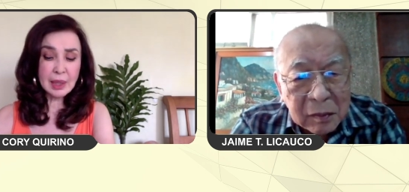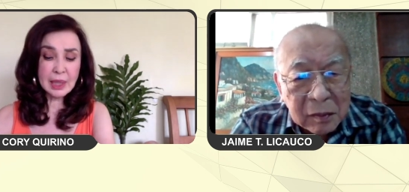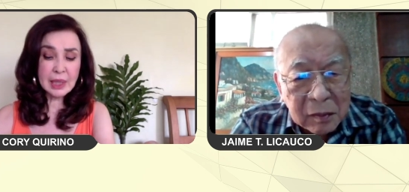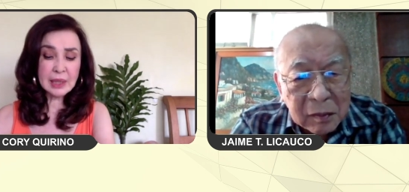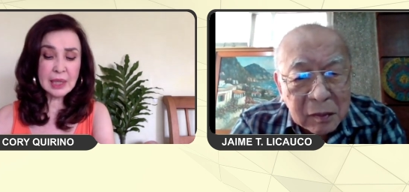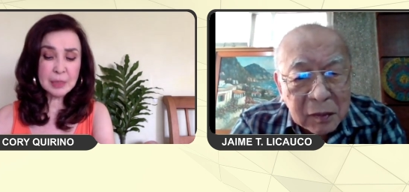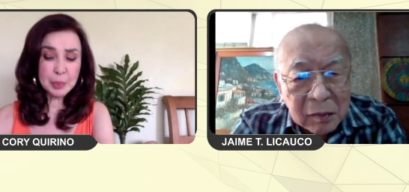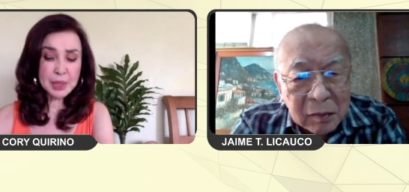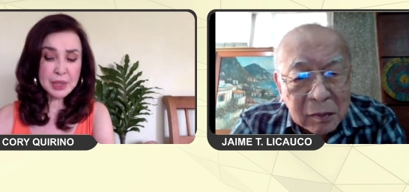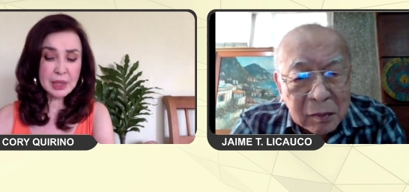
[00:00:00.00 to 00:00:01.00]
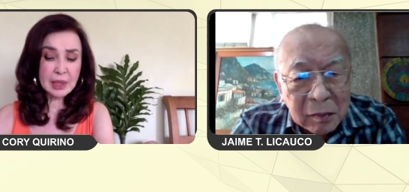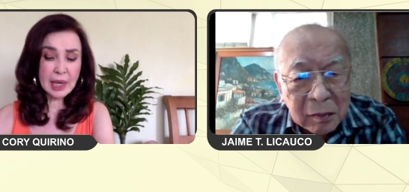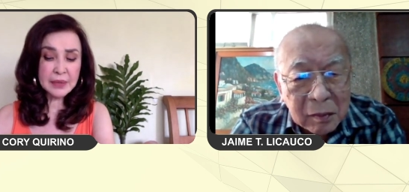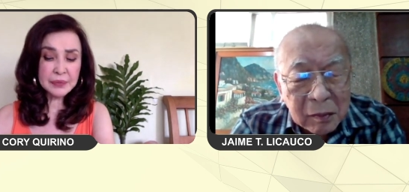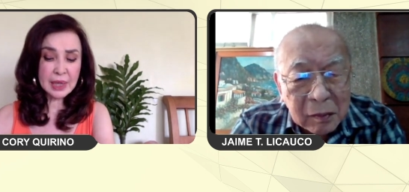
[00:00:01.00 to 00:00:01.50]
Speaker 1: In that present
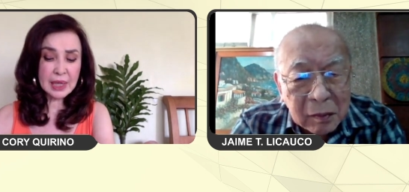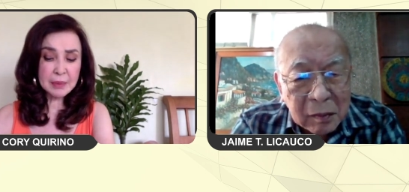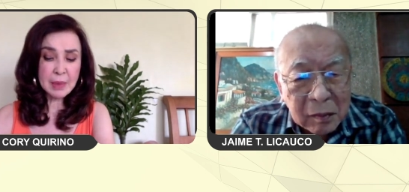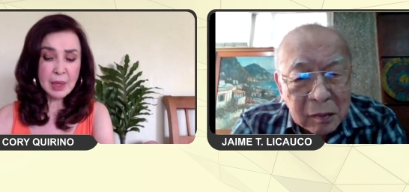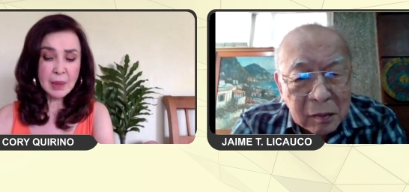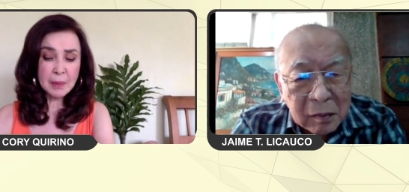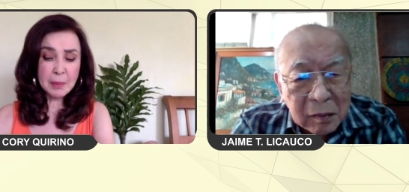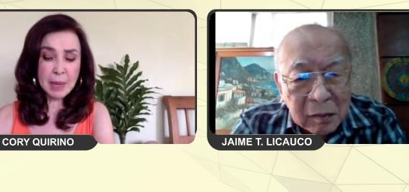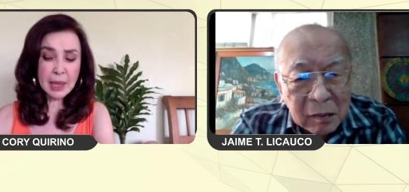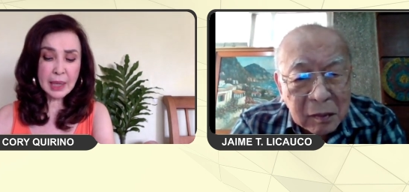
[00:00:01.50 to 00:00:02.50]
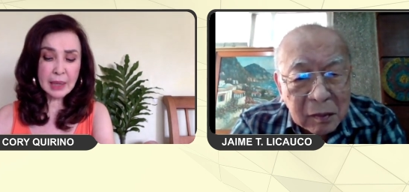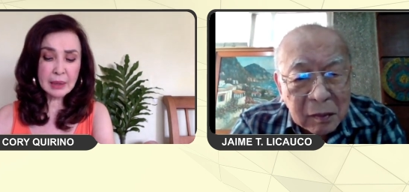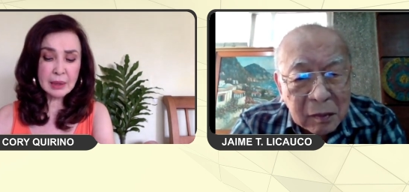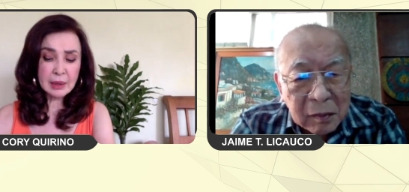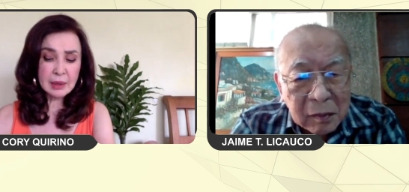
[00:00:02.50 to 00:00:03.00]
lifetime, bakit,
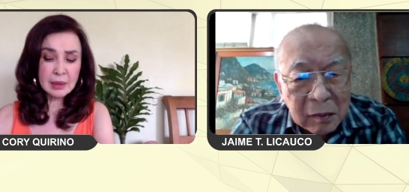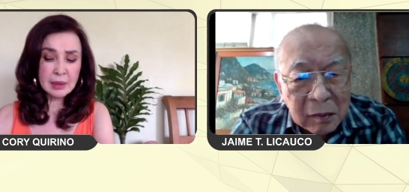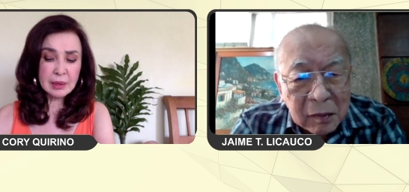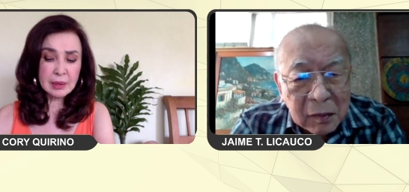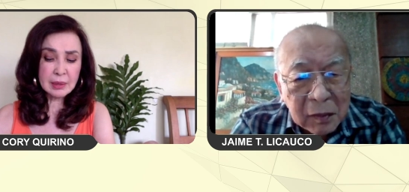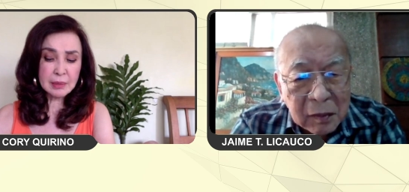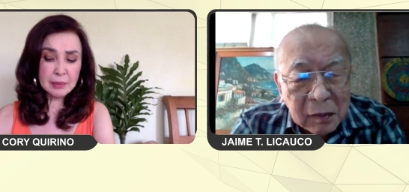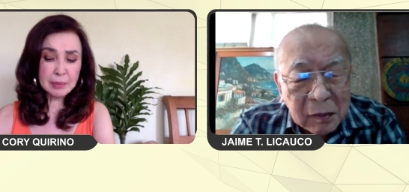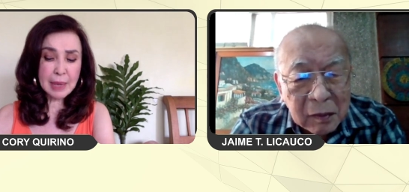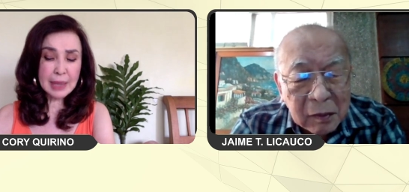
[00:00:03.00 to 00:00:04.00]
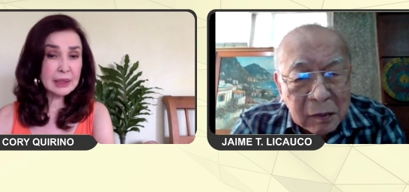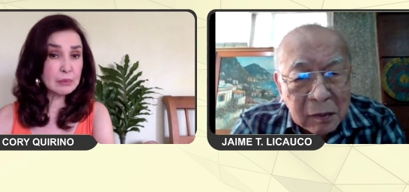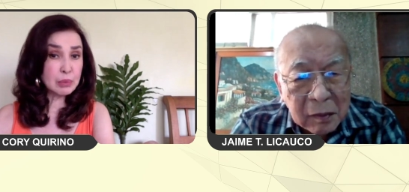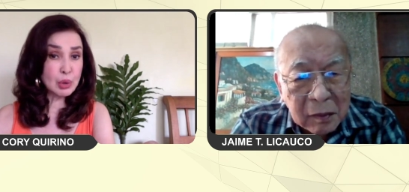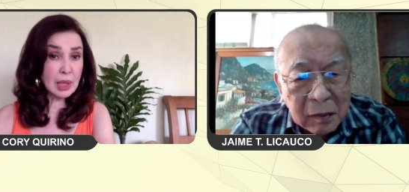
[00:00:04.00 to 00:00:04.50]

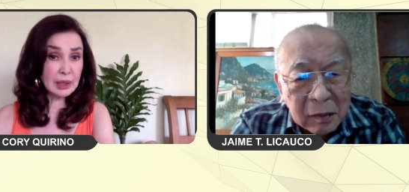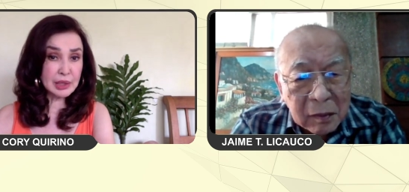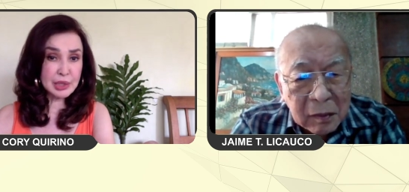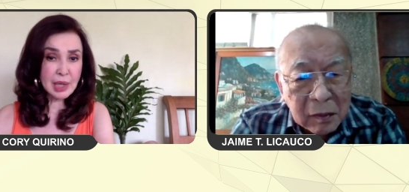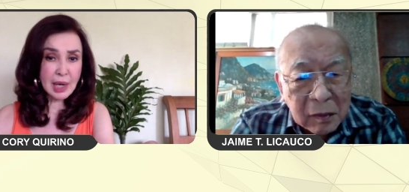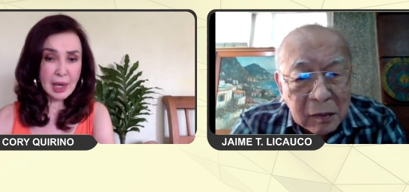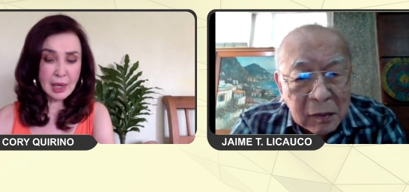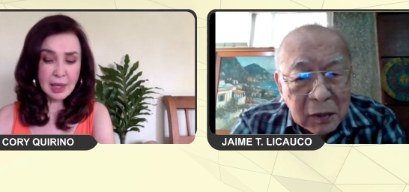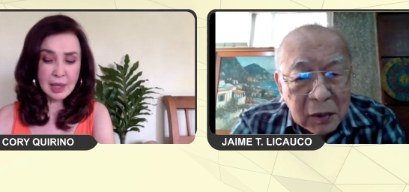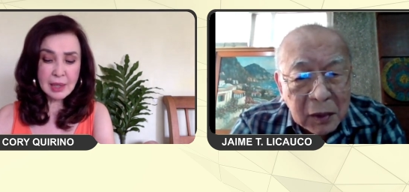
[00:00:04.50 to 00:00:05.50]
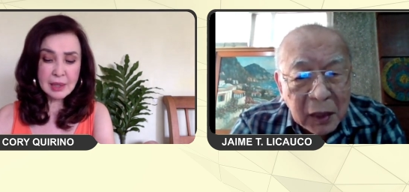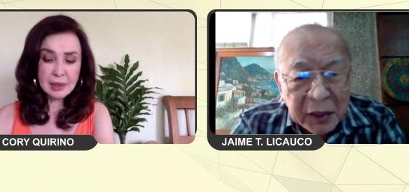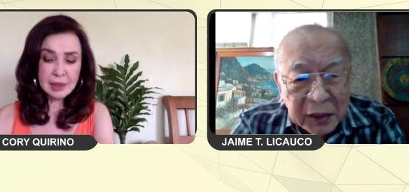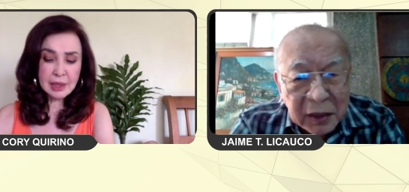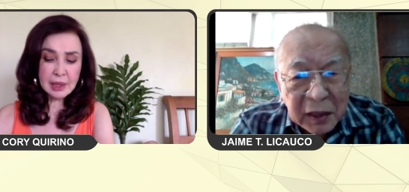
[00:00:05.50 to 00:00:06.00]
bakit bulag siya?
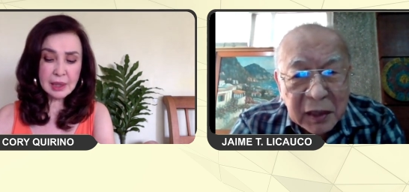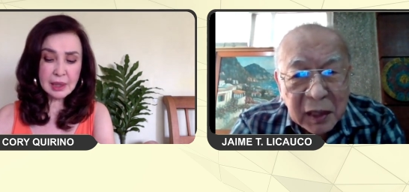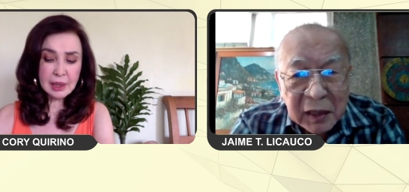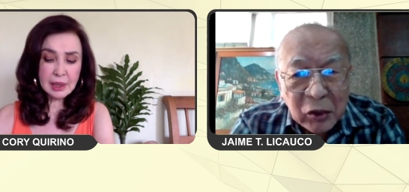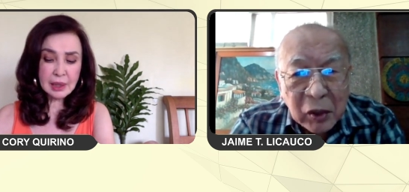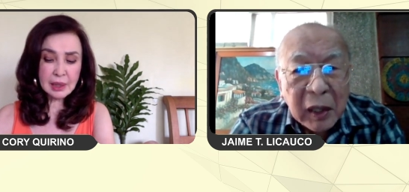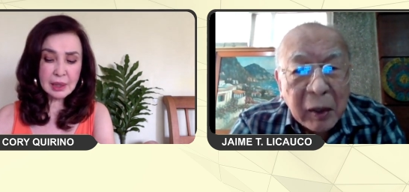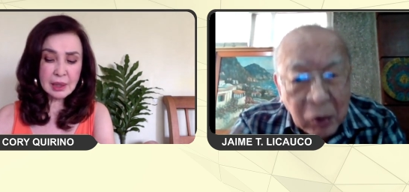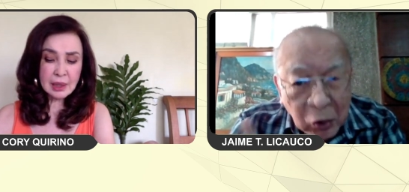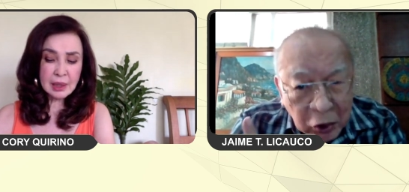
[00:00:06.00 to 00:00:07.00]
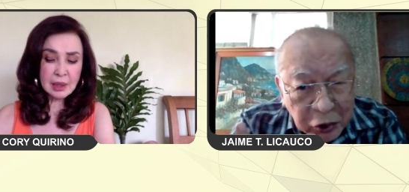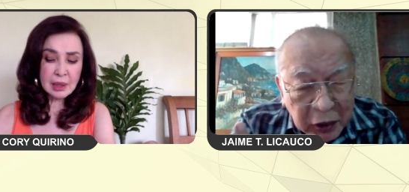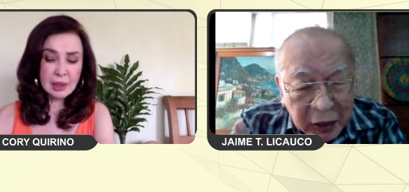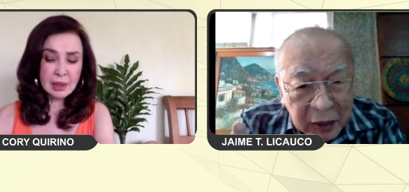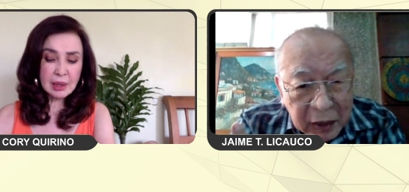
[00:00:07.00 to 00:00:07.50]
Speaker 2: Yes, he does not know
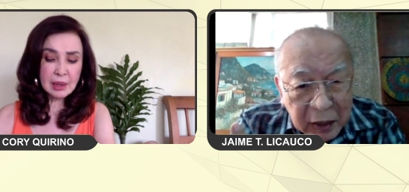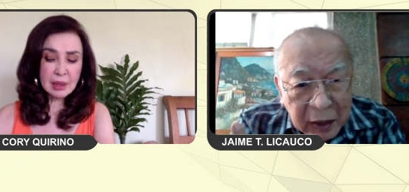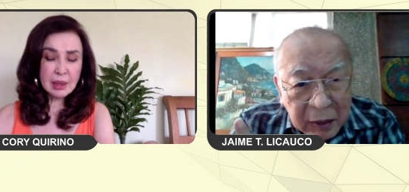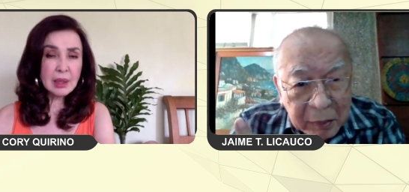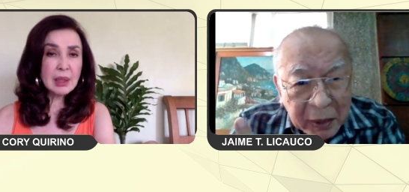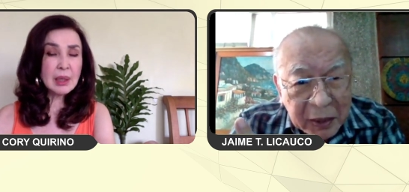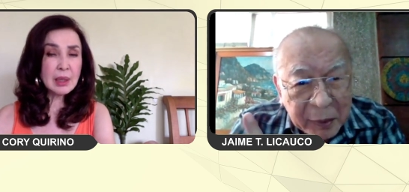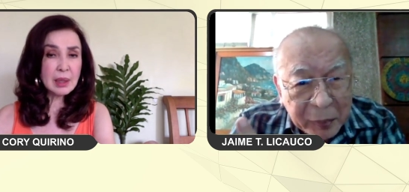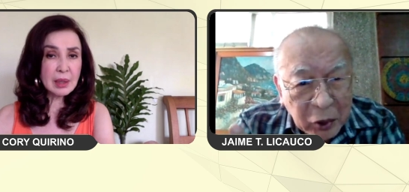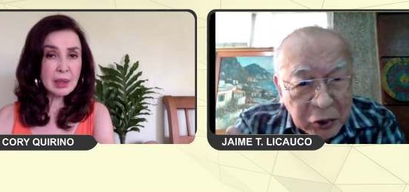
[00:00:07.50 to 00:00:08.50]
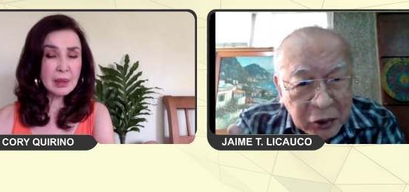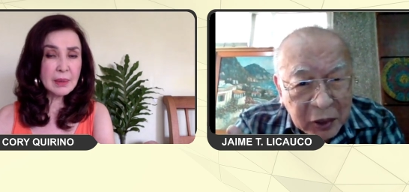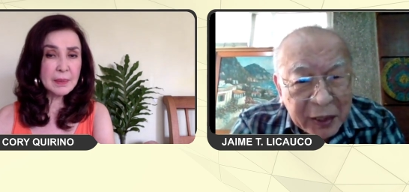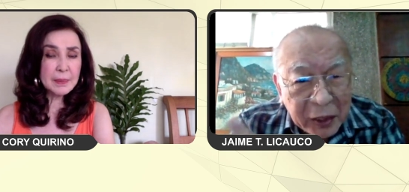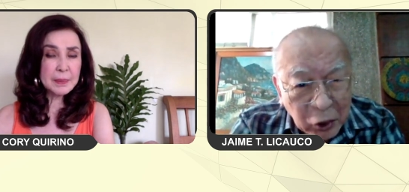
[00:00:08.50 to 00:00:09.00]
consciously, but
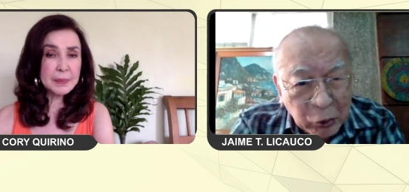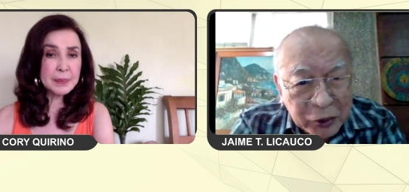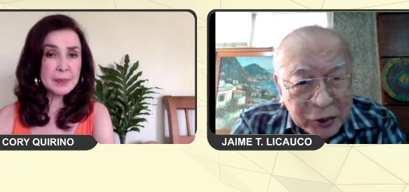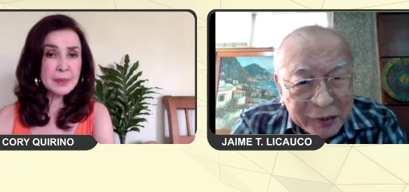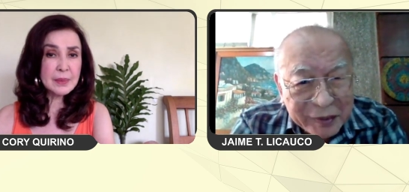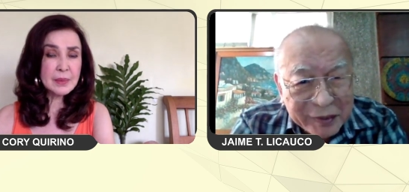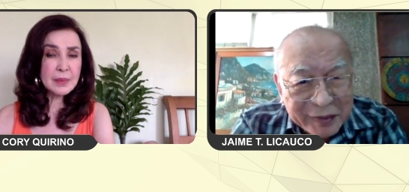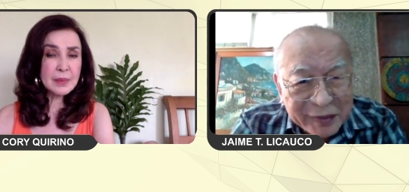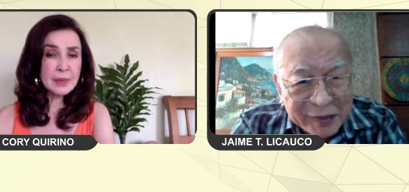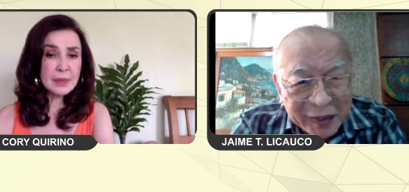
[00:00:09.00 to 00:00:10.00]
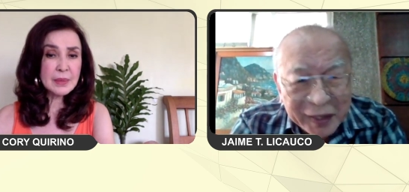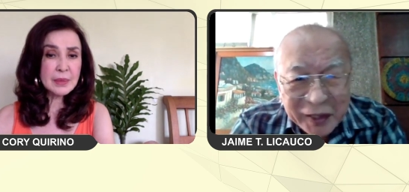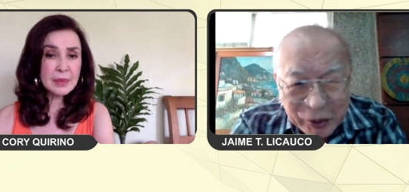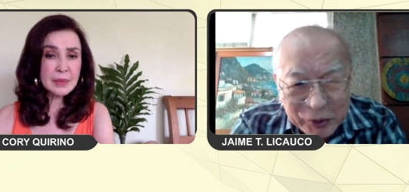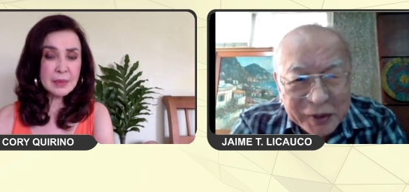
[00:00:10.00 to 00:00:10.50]
subconsciously he knows.
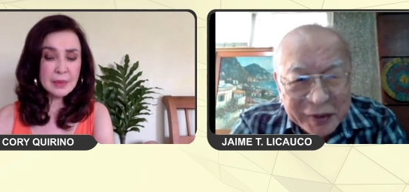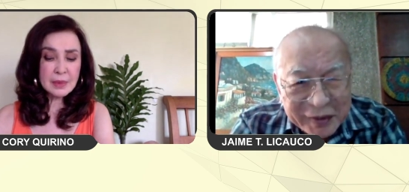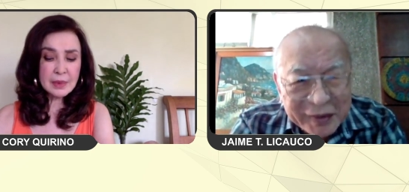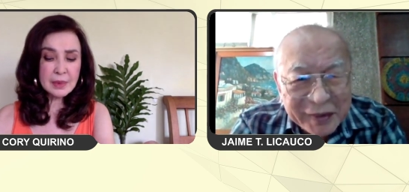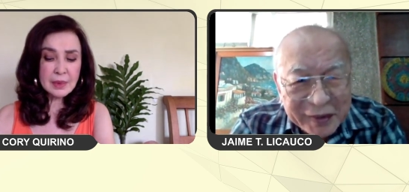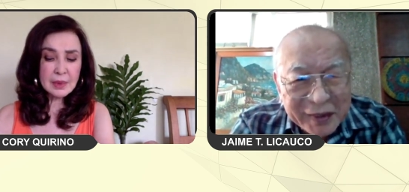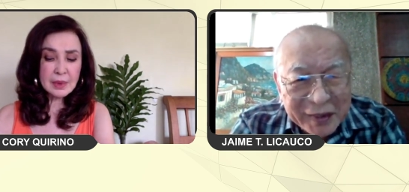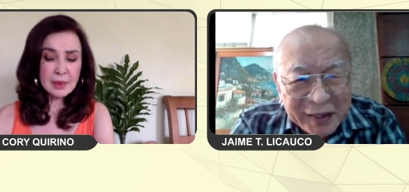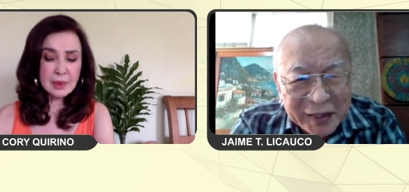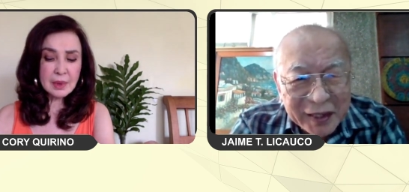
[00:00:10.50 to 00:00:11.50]
He knows. You